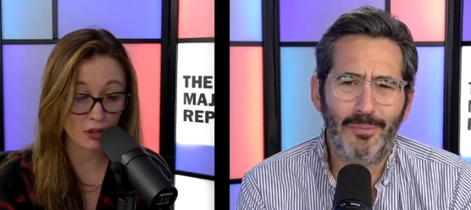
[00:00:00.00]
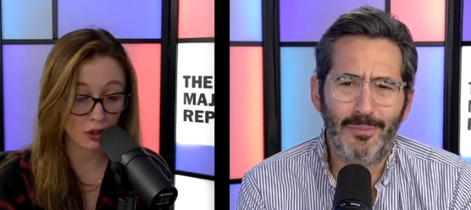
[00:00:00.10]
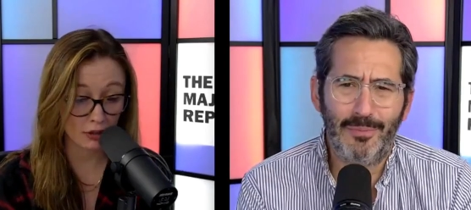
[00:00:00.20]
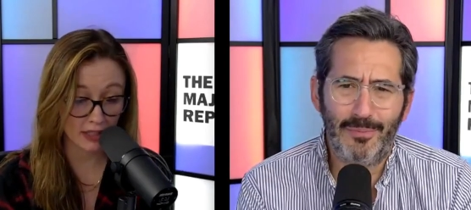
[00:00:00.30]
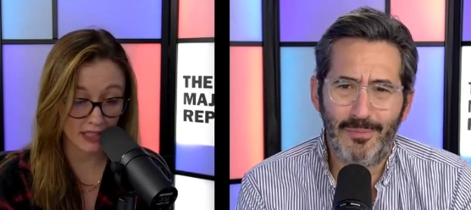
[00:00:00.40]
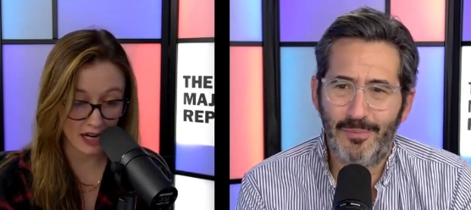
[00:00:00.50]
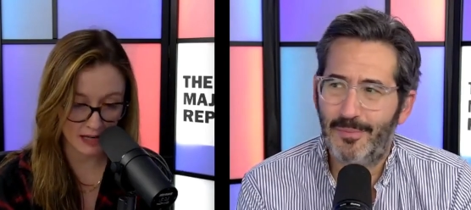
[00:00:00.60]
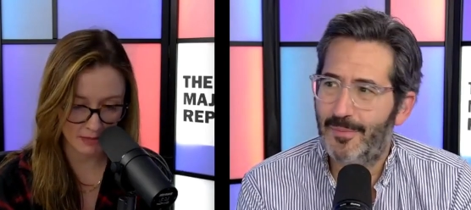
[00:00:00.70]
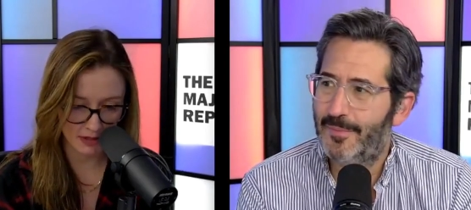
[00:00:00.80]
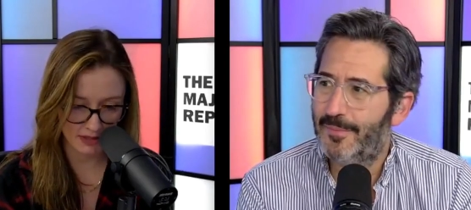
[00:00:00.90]
Speaker 1: his current
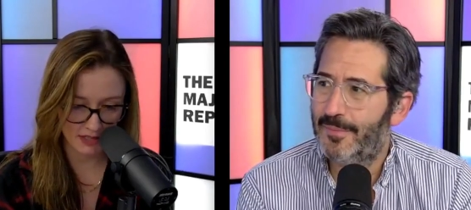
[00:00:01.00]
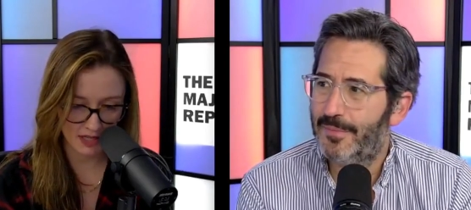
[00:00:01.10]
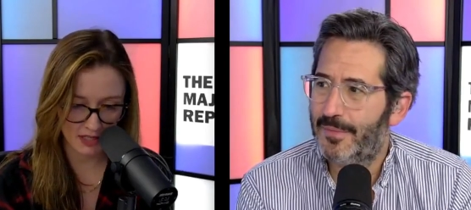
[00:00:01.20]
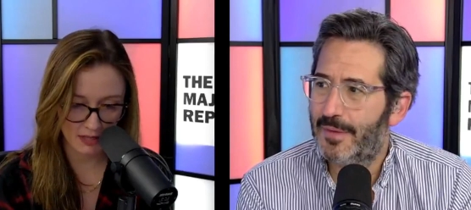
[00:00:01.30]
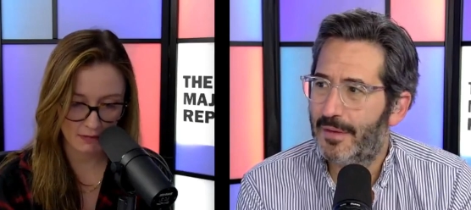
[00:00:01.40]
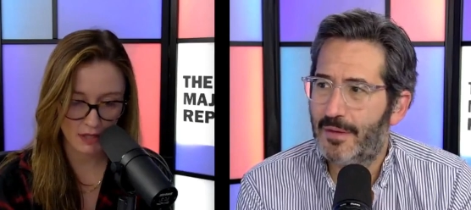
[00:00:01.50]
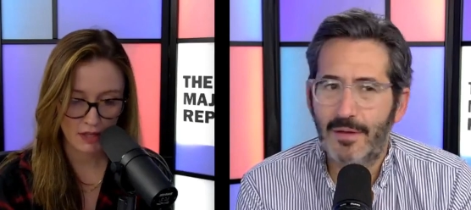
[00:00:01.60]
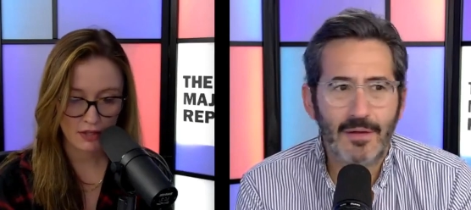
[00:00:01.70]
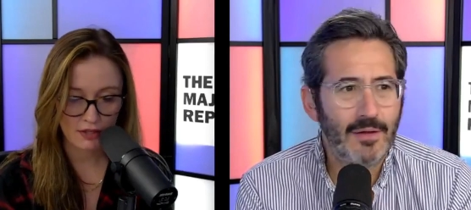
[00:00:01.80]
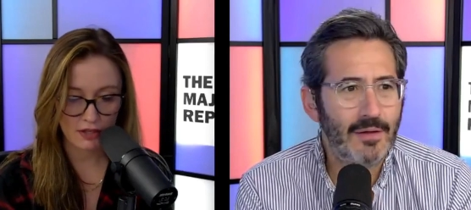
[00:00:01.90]
Highmark Stadium.
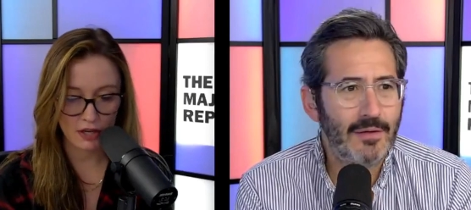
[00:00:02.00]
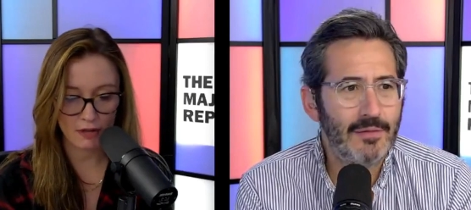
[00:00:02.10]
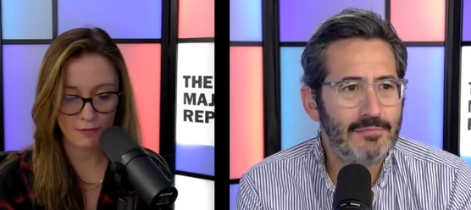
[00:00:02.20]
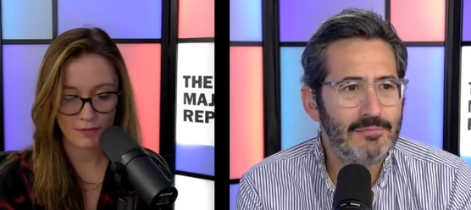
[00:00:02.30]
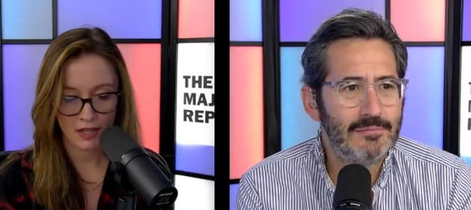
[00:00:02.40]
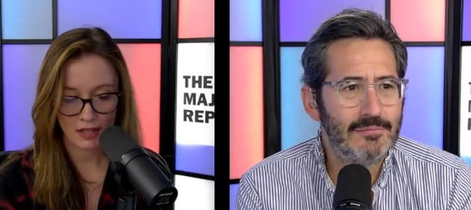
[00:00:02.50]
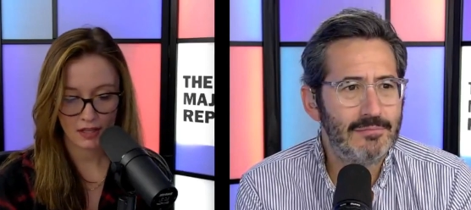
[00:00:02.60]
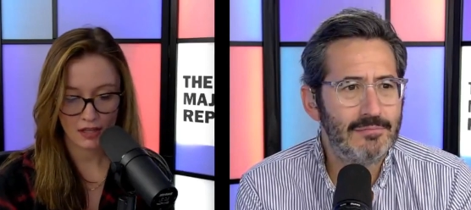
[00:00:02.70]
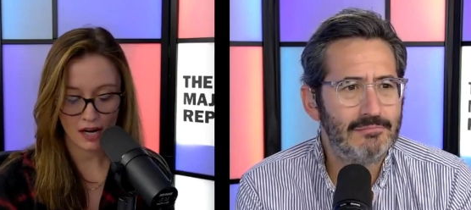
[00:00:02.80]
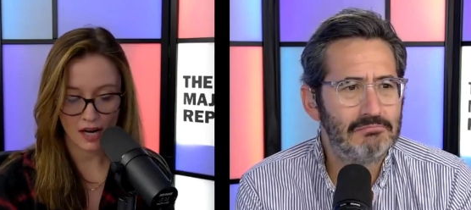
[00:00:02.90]
So,
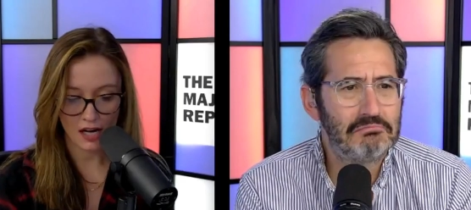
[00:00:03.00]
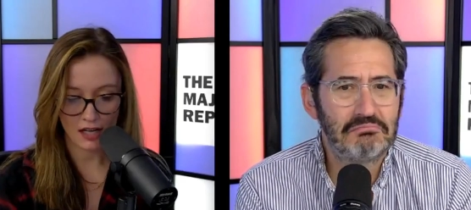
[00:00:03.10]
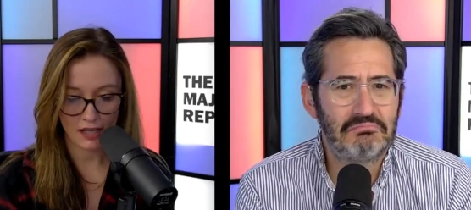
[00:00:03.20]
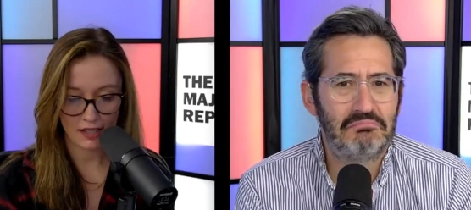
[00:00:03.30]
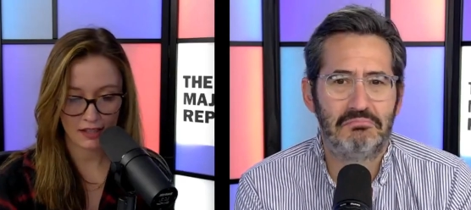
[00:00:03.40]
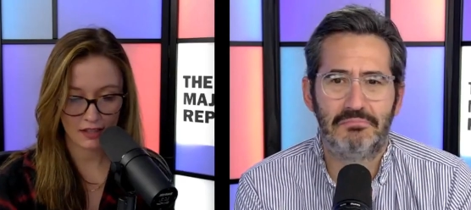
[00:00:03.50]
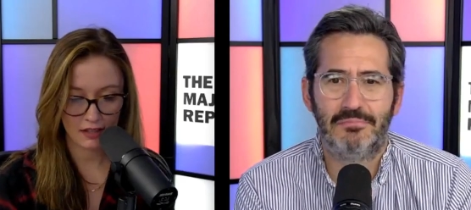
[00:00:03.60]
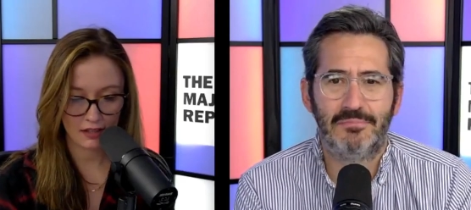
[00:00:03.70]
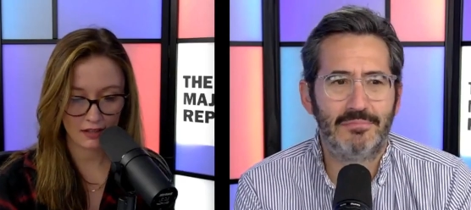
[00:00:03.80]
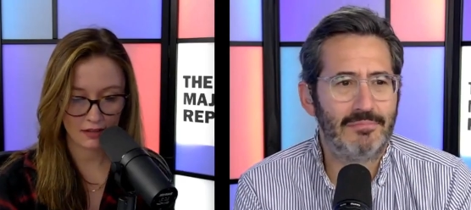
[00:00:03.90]
uh,
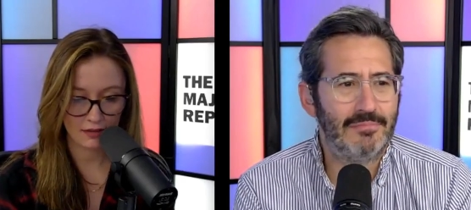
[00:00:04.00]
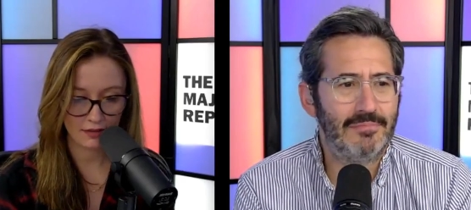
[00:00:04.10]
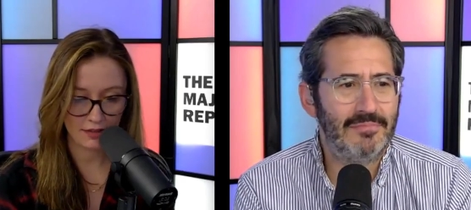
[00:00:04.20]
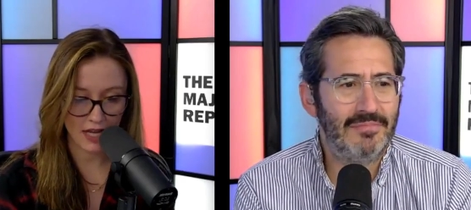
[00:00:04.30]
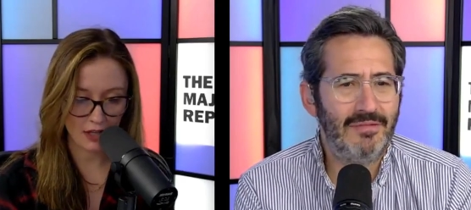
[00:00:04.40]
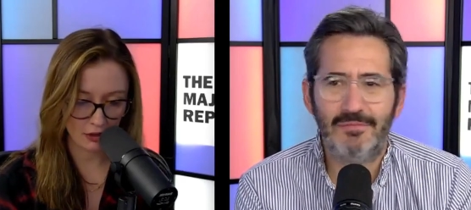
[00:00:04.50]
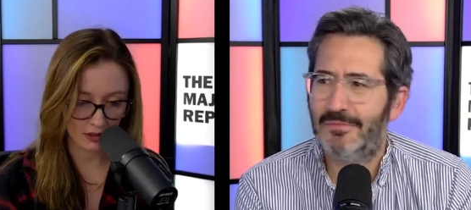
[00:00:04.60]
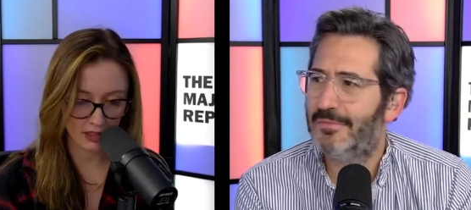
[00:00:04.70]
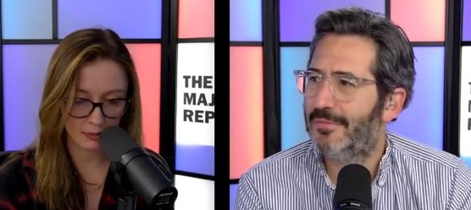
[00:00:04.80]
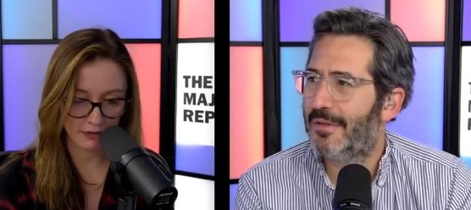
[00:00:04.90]
they
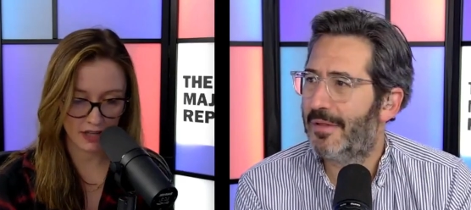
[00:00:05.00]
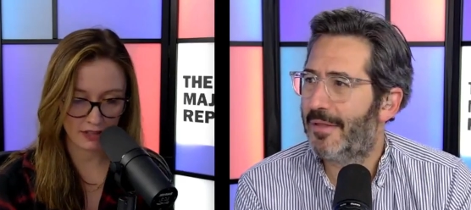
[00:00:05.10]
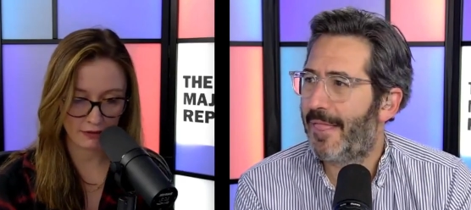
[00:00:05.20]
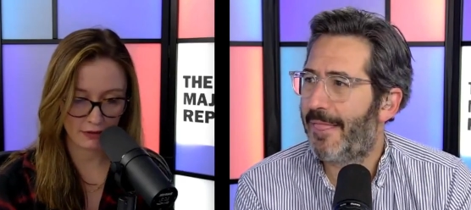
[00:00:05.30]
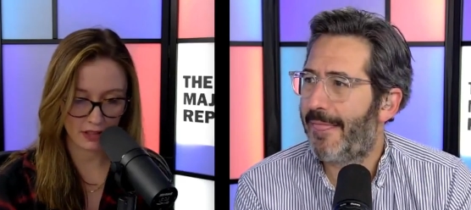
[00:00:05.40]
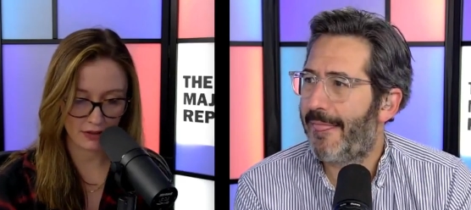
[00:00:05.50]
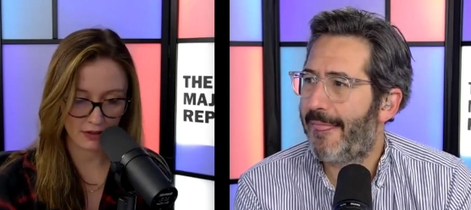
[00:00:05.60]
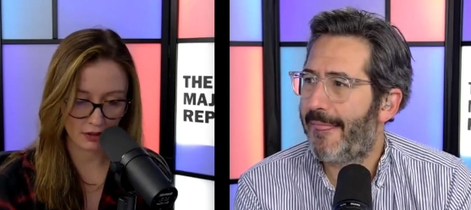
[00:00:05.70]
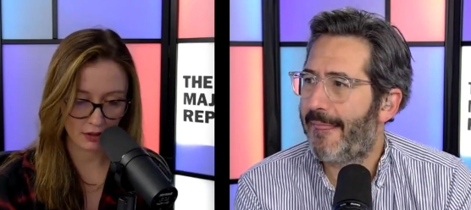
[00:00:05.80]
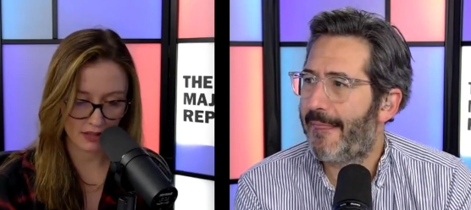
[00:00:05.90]
currently provide the food at
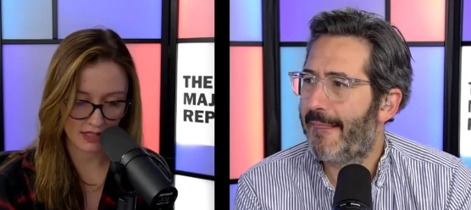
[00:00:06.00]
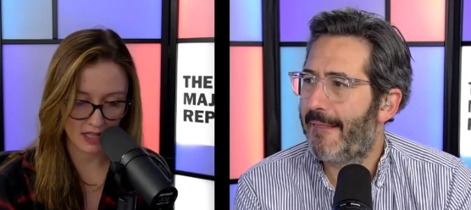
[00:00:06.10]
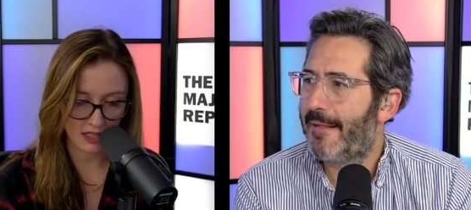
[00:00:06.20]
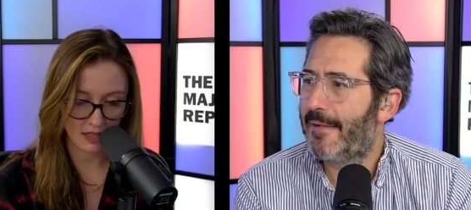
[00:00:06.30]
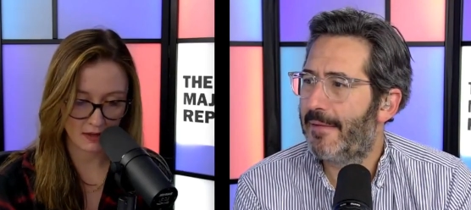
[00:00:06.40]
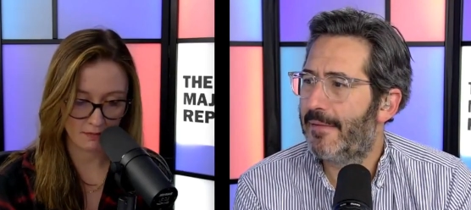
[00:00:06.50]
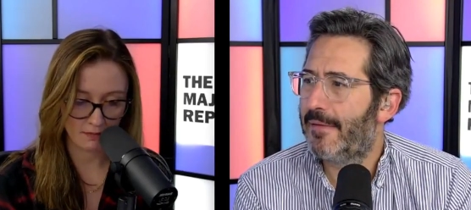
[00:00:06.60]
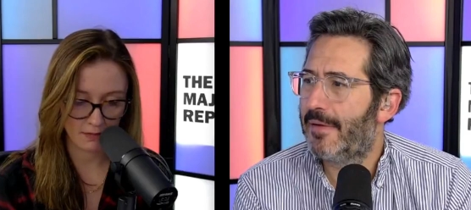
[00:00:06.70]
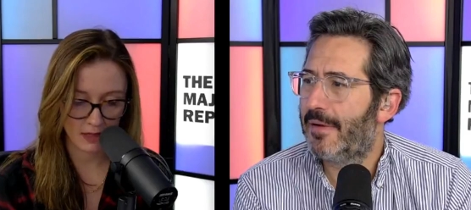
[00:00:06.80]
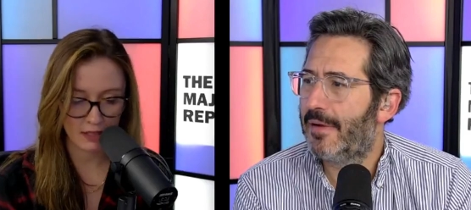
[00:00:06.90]
the current stadium.